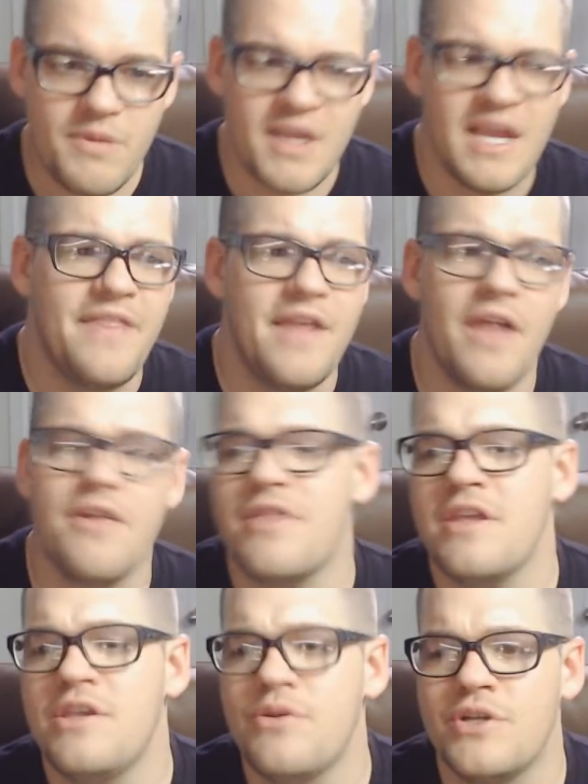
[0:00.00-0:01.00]
And the other
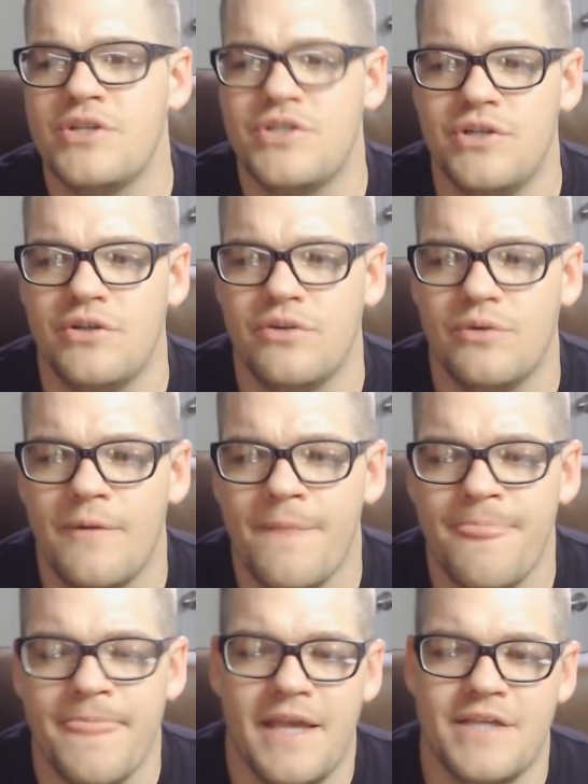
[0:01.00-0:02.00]
thing you can do
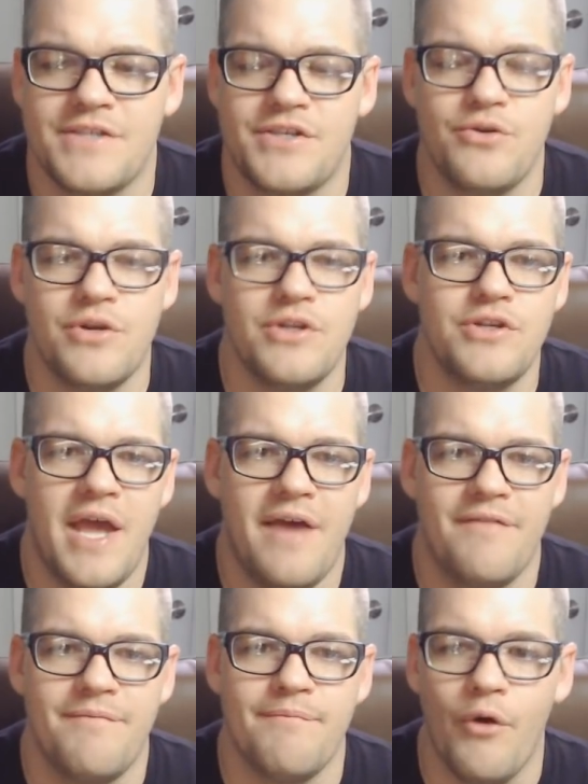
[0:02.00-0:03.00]
is you can
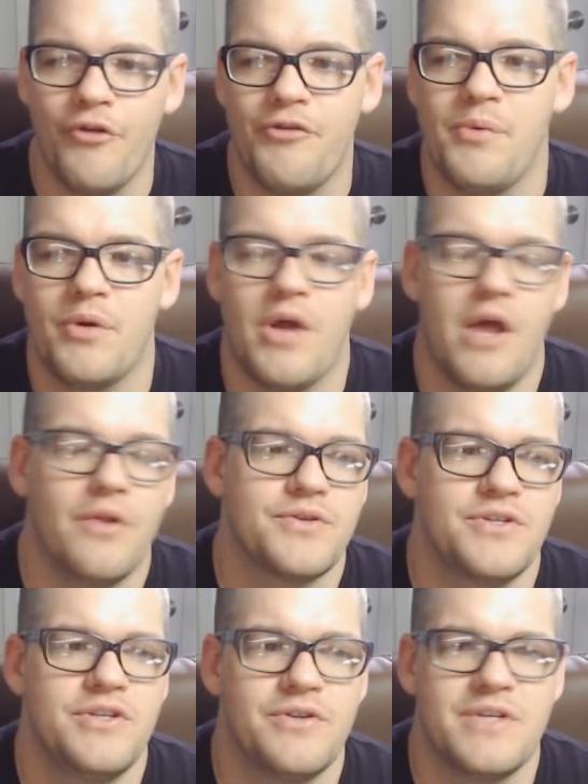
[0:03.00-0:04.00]
have multiple
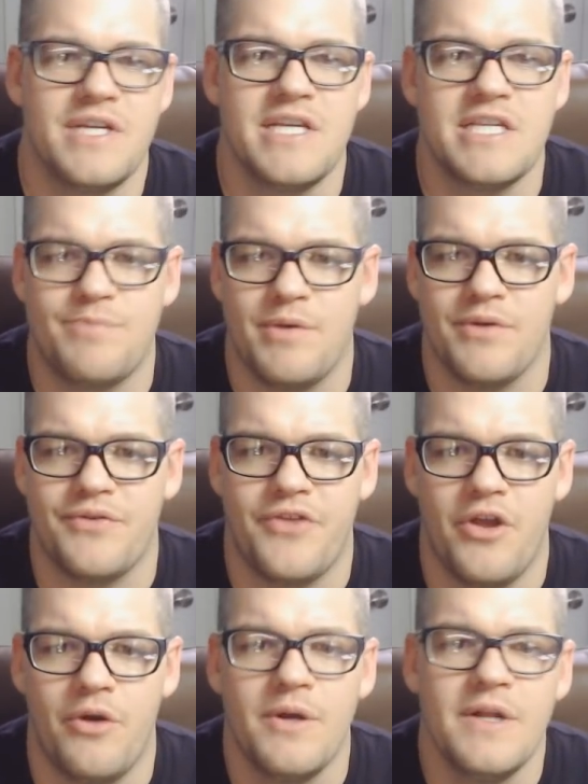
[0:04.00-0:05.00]
colors in your despill.
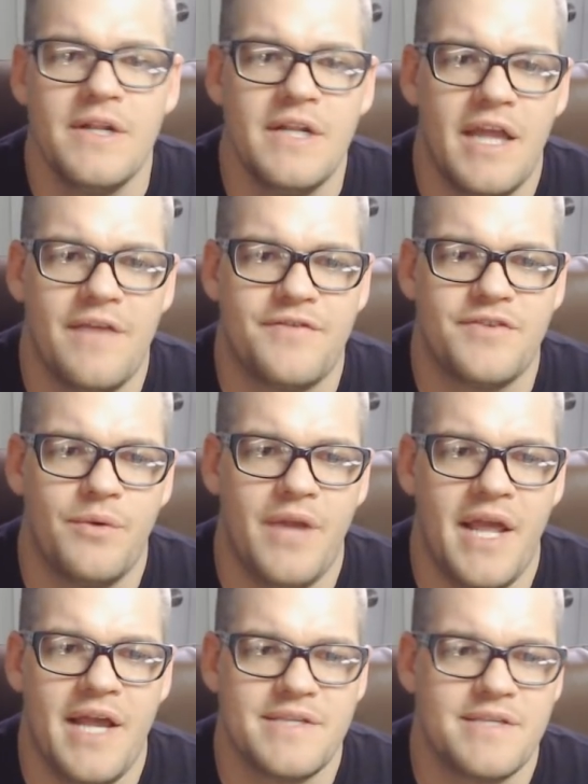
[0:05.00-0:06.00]
So if someone
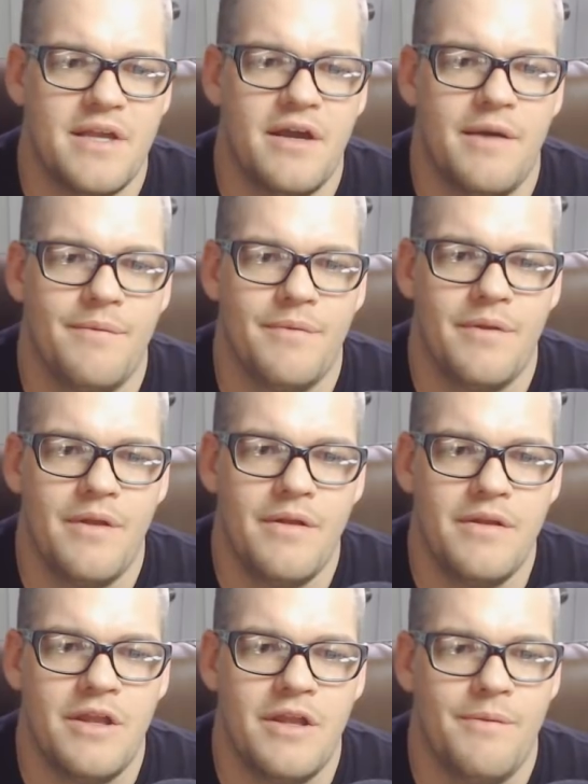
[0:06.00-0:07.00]
has,
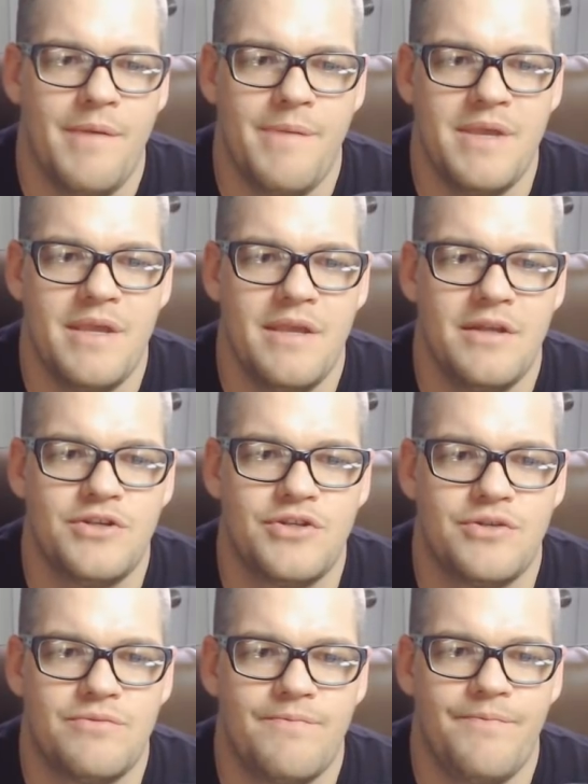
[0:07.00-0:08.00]
maybe
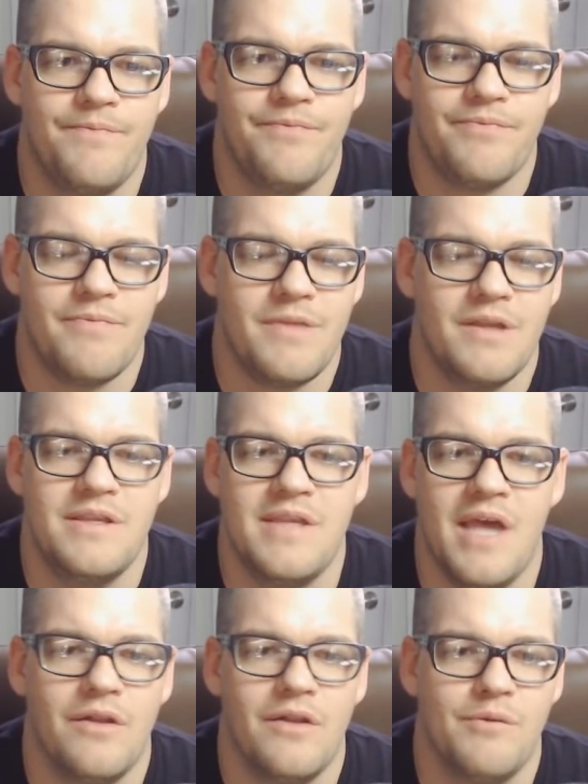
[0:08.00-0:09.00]

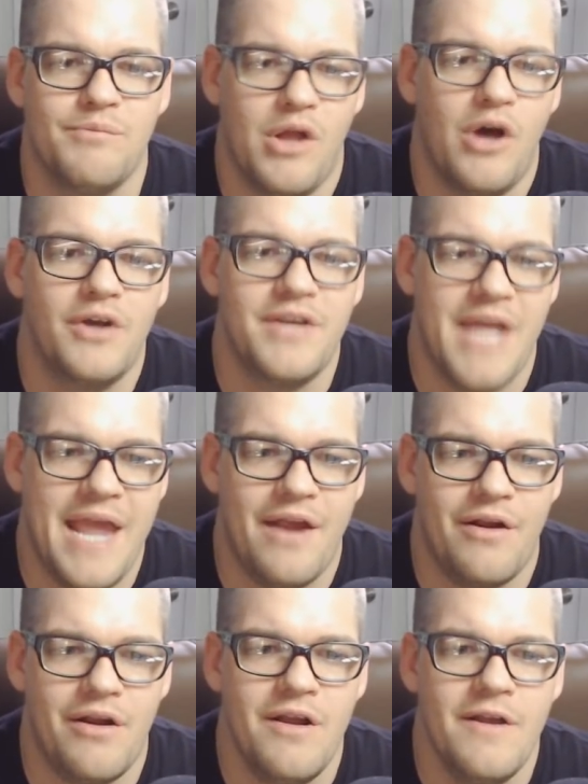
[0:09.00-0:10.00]
yellow blonde
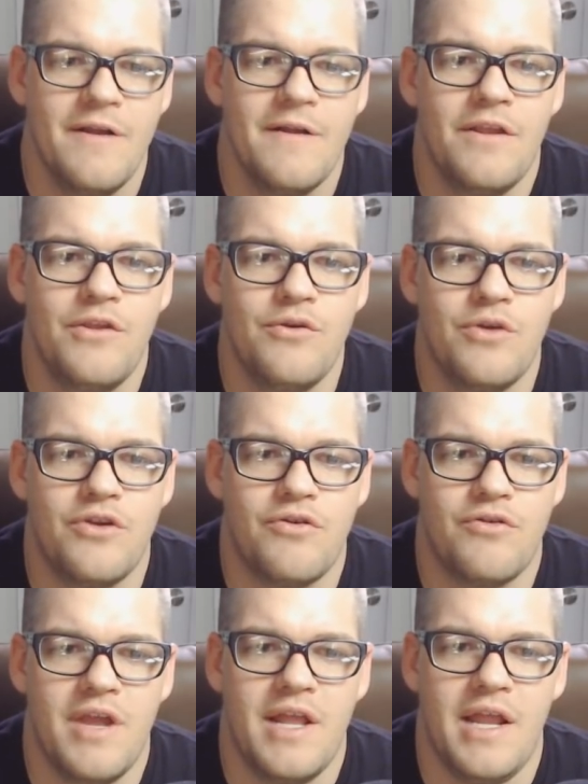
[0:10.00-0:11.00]
hair, you could
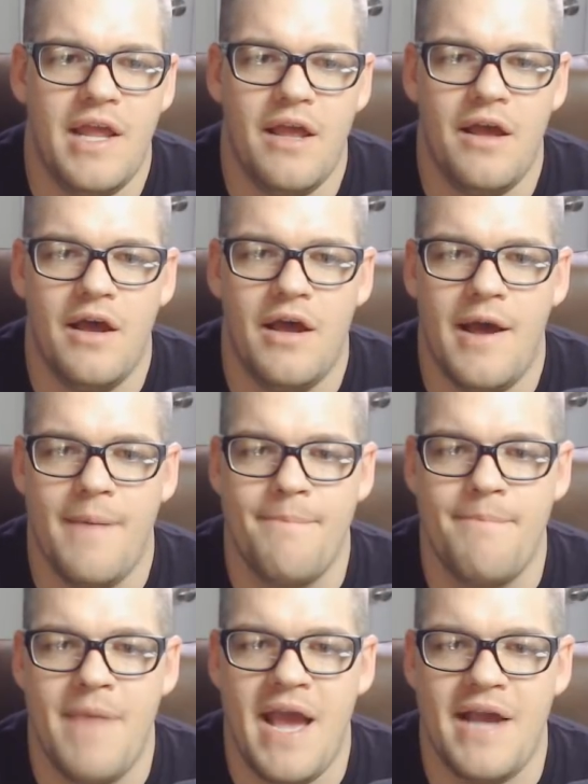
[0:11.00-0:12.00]
create a
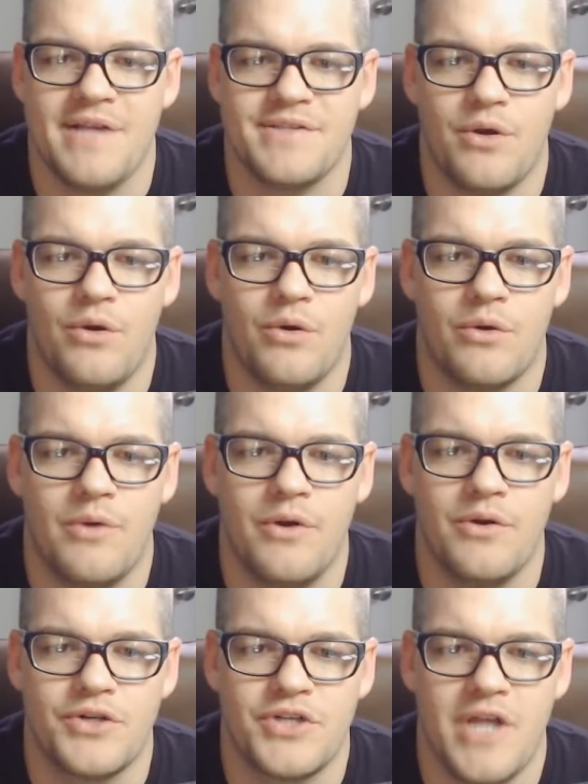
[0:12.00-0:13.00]
mask or
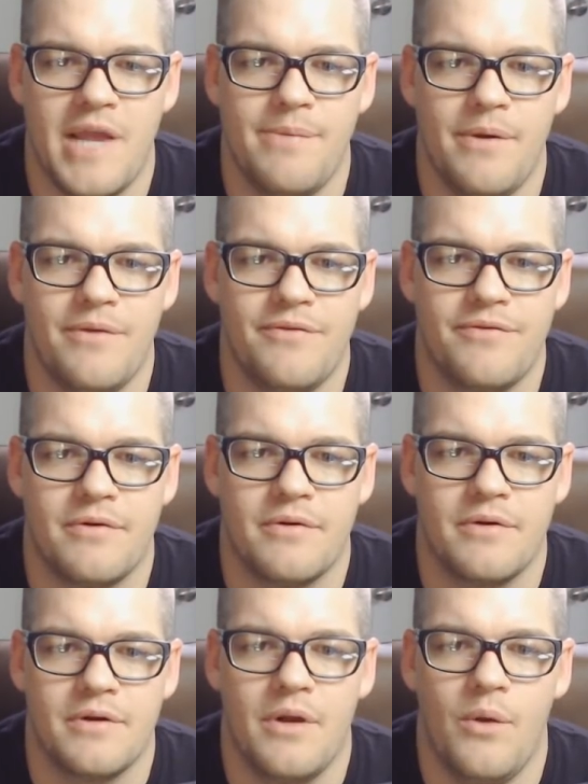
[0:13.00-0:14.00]
roto shape
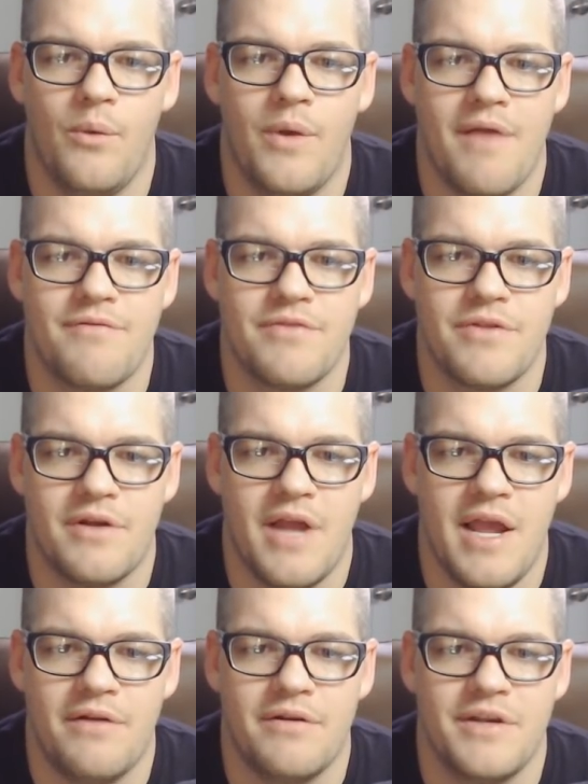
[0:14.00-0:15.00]
for wherever their
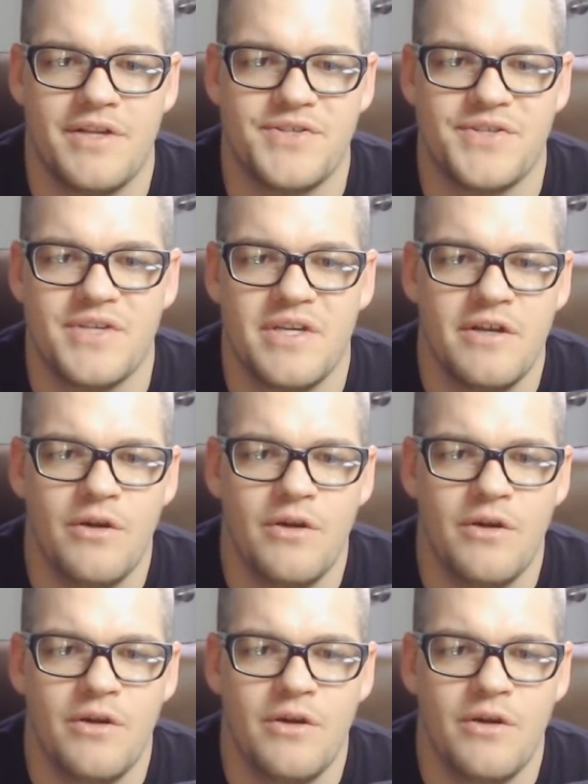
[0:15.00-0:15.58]
hair is.